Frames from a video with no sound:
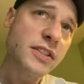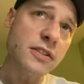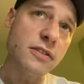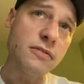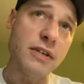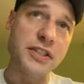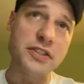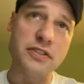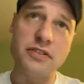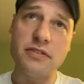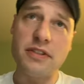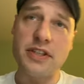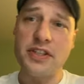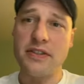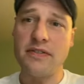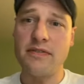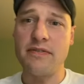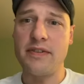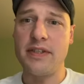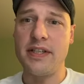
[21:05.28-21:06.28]

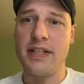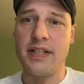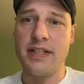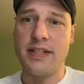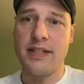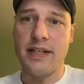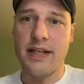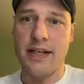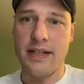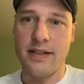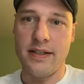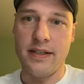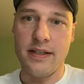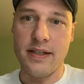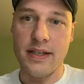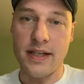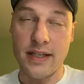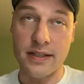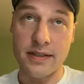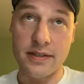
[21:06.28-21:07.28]
Registration fee is
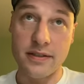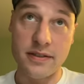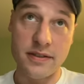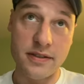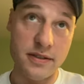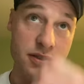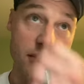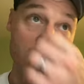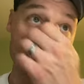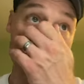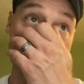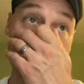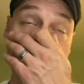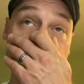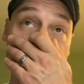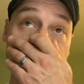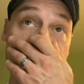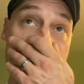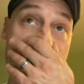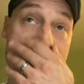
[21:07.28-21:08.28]
$90.
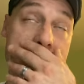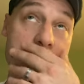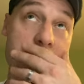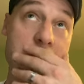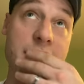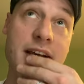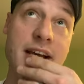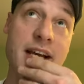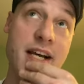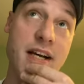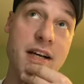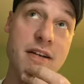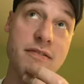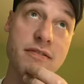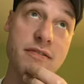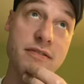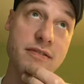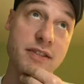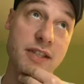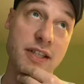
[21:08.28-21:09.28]
We do
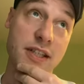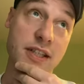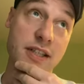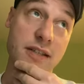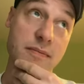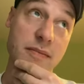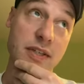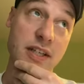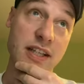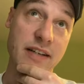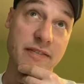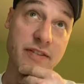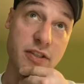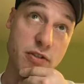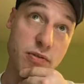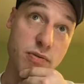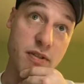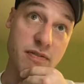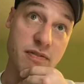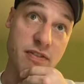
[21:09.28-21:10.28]
have 11 or
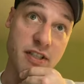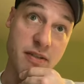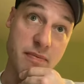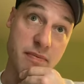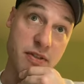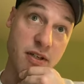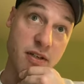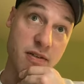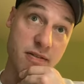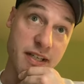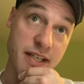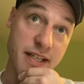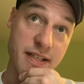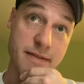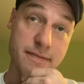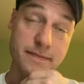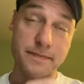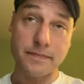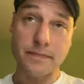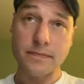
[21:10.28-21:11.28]
12 teams already.
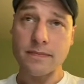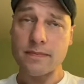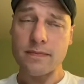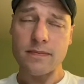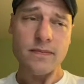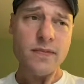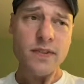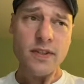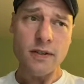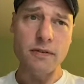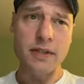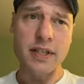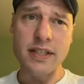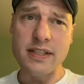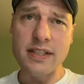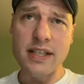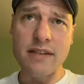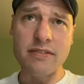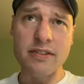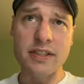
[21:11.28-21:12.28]
We can
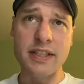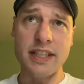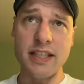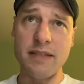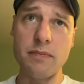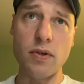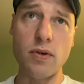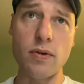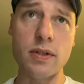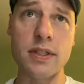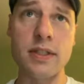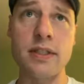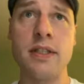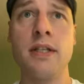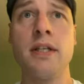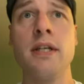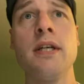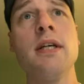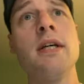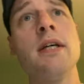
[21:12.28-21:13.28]
definitely get more.
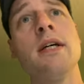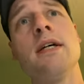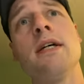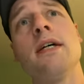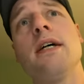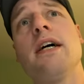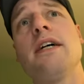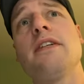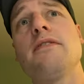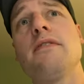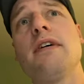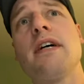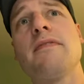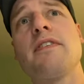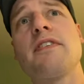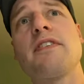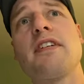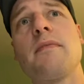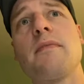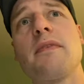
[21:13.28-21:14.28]
I do have
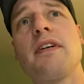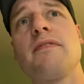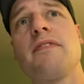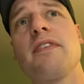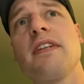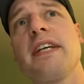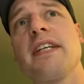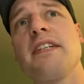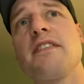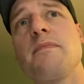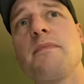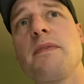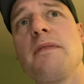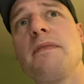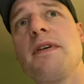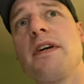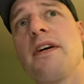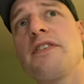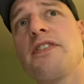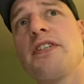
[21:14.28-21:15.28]
the summary of the latest
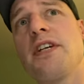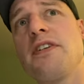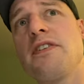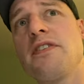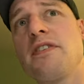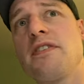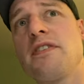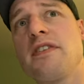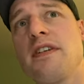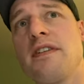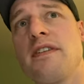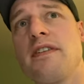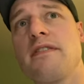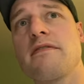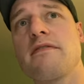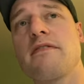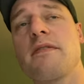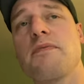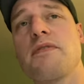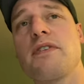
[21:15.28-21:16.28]
BBR changes in the
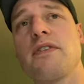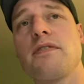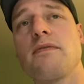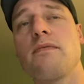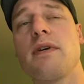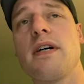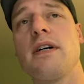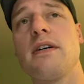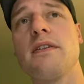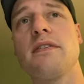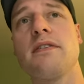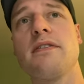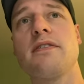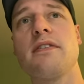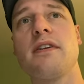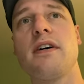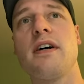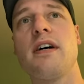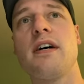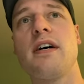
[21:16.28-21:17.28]
description as well.
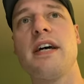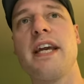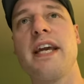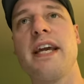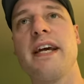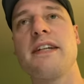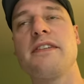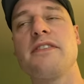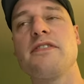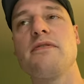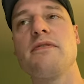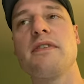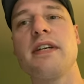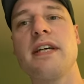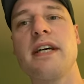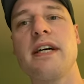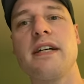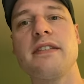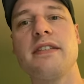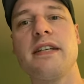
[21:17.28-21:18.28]
And you can
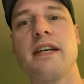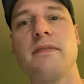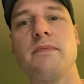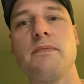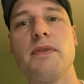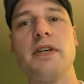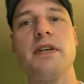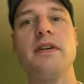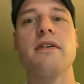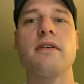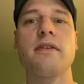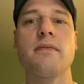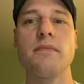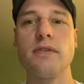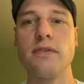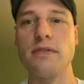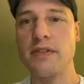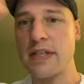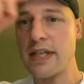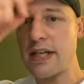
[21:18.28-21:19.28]
contact me or
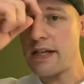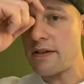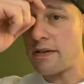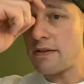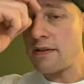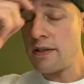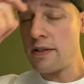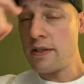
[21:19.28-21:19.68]
Moose Cow